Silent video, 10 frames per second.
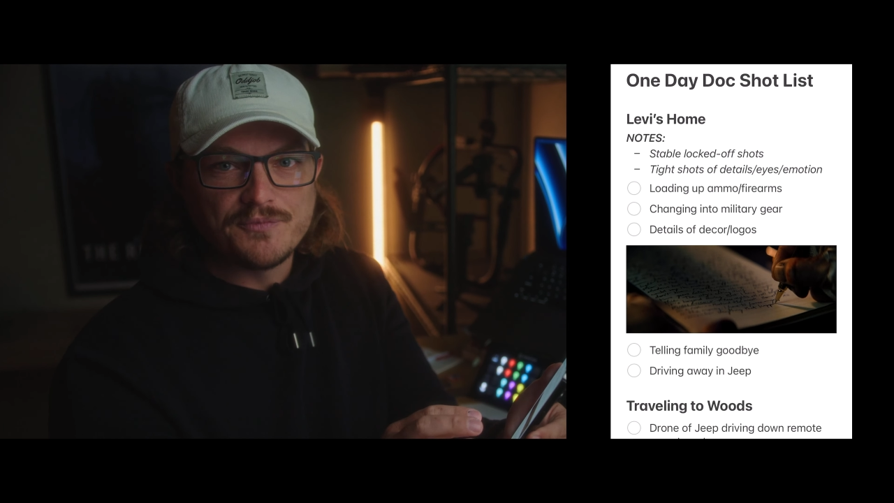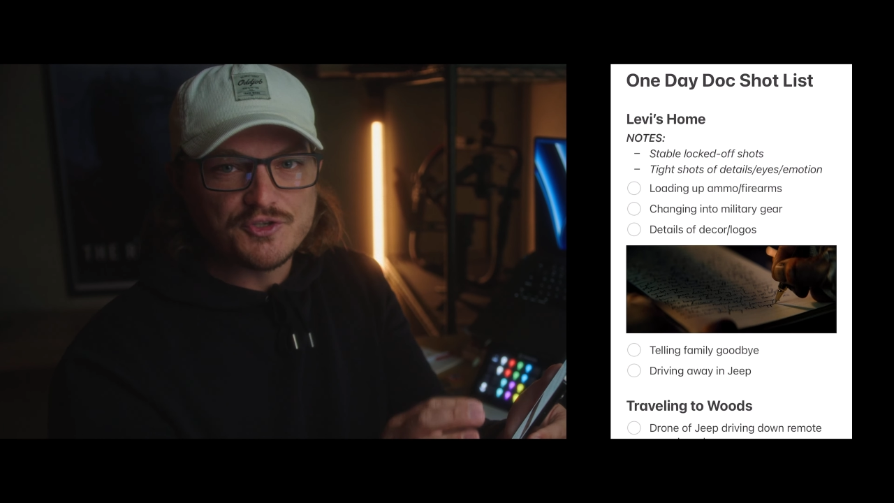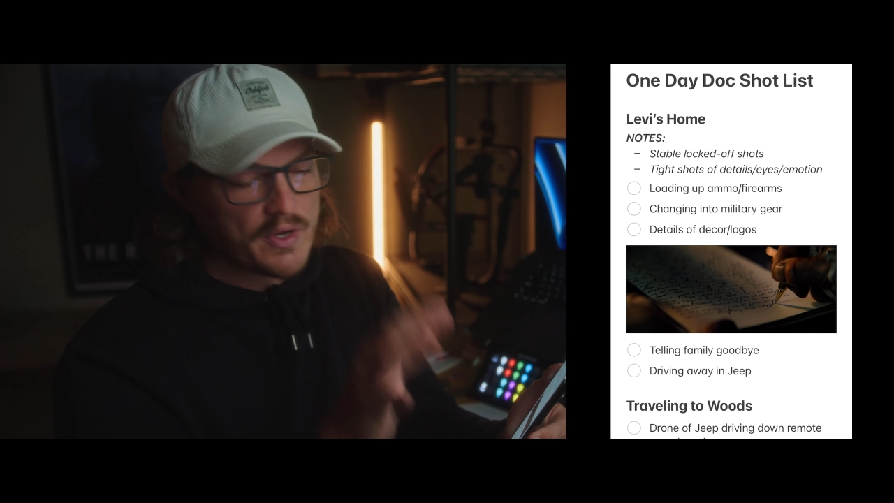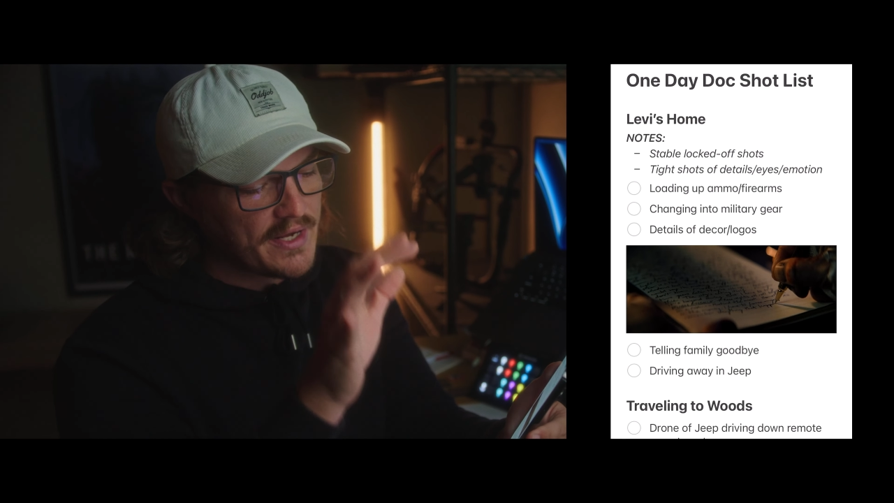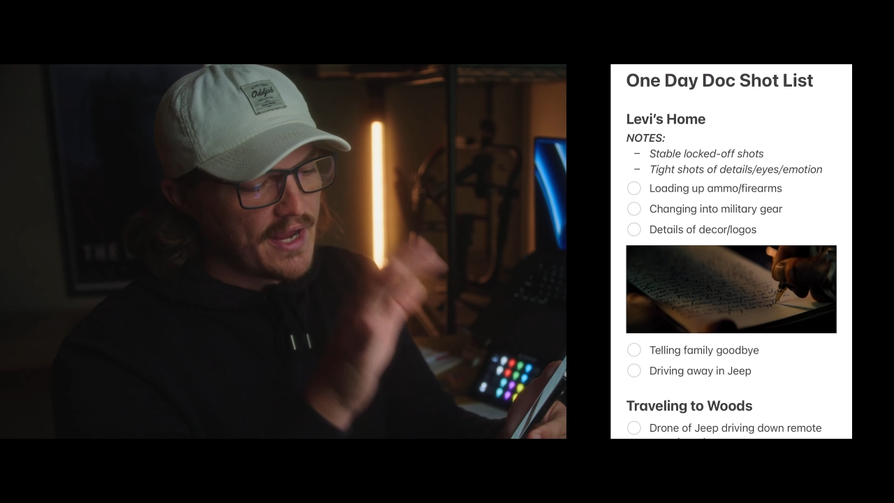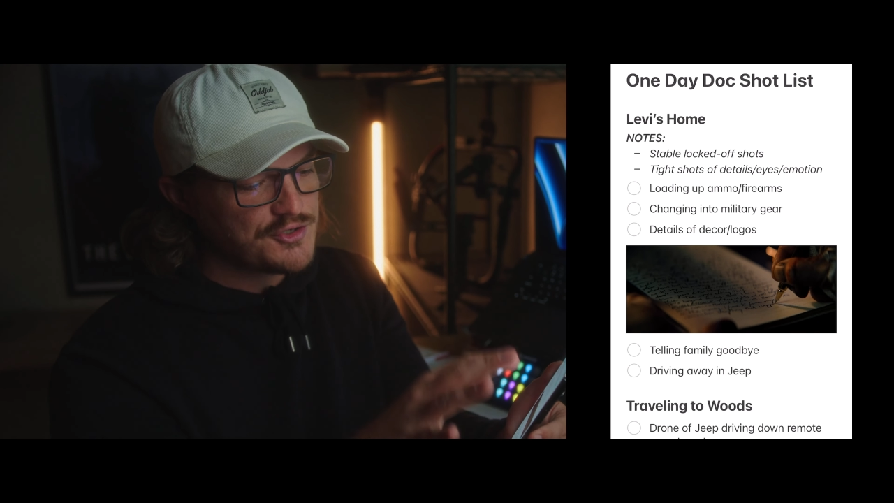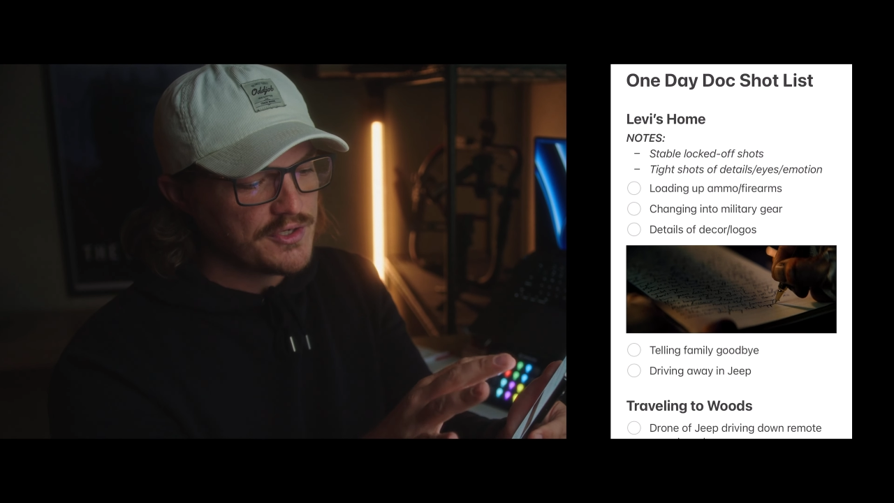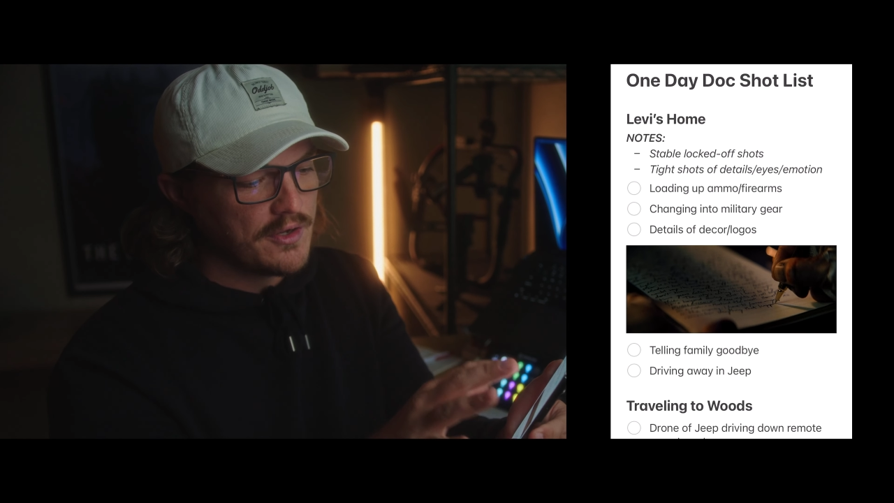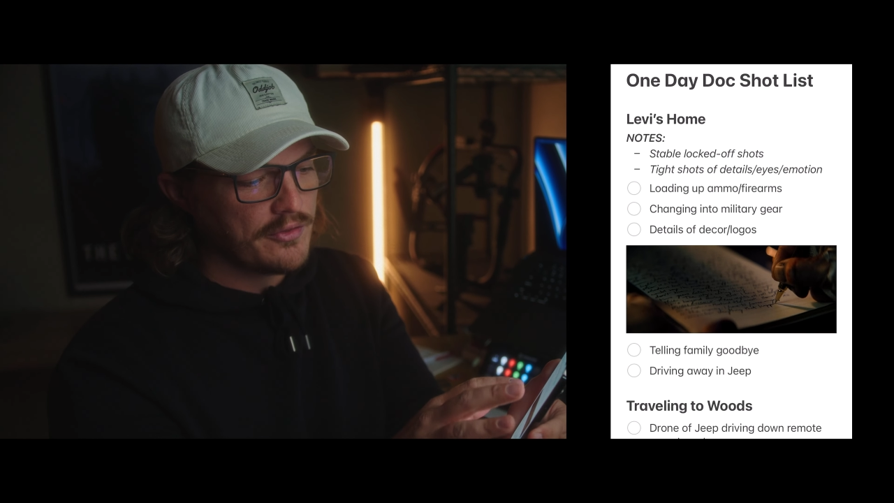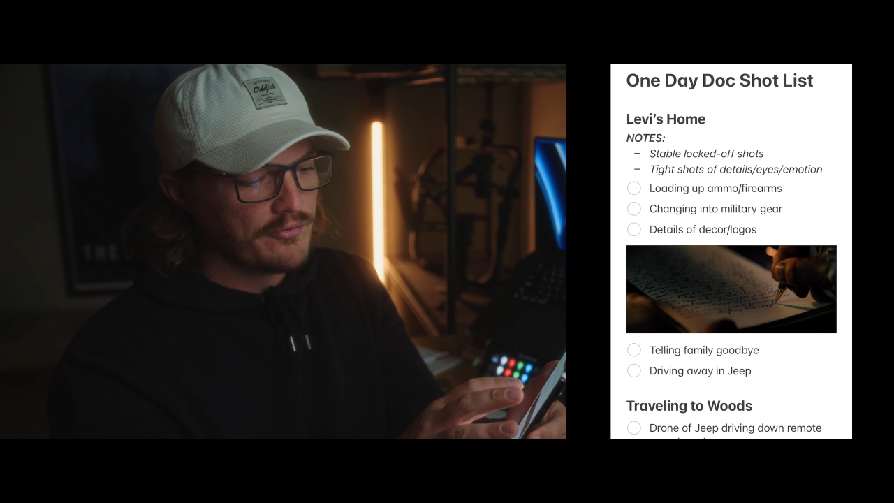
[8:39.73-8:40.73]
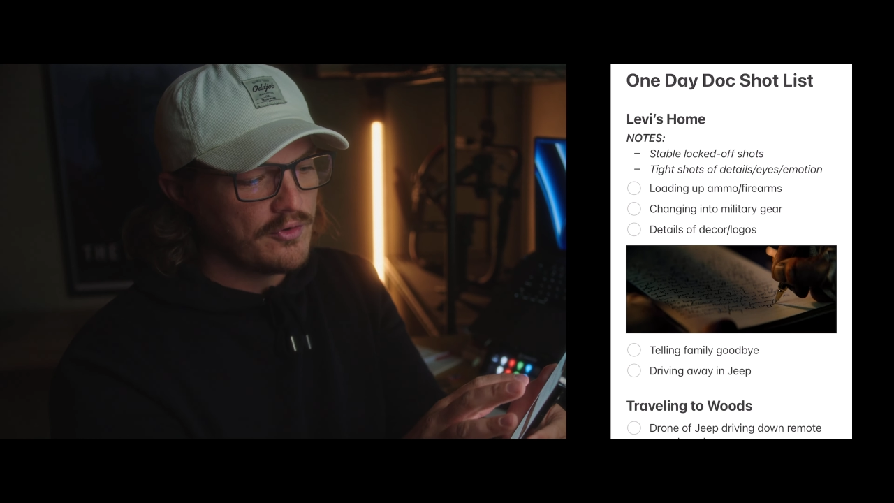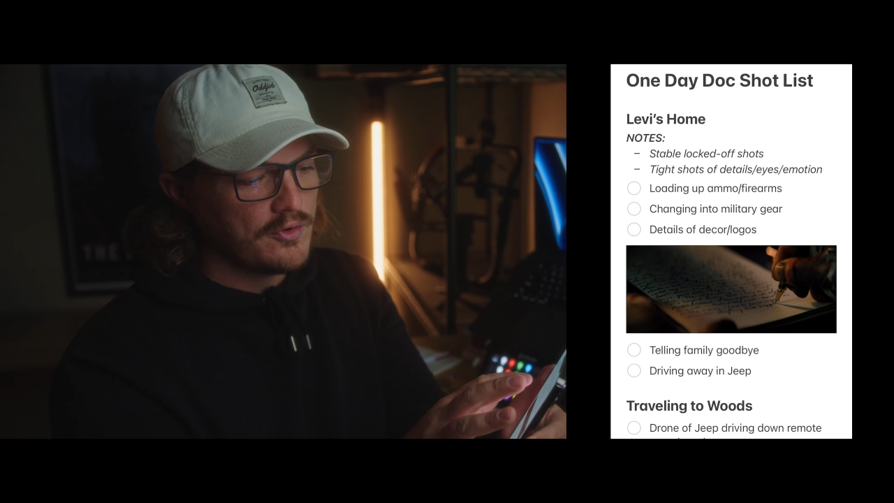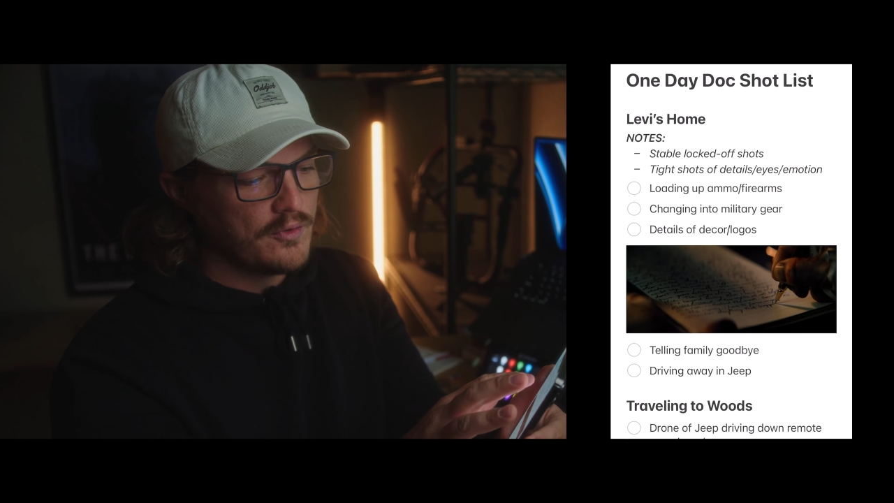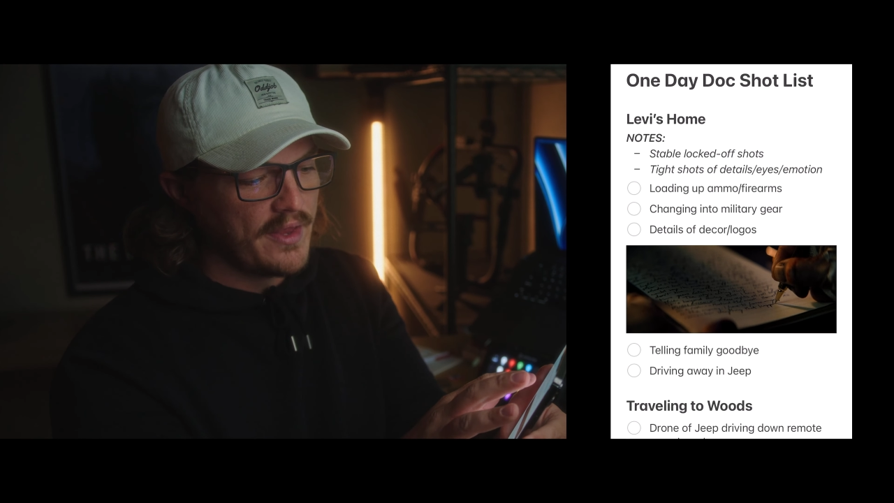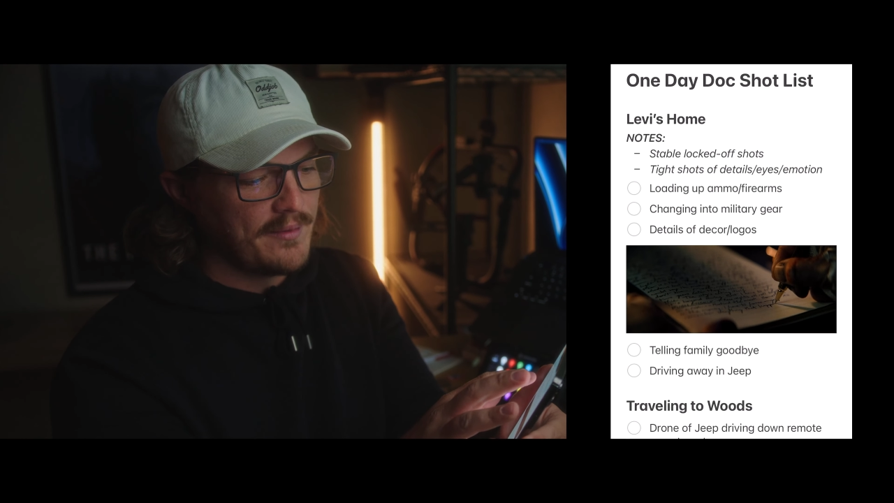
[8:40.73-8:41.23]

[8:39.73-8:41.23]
So I can actually go through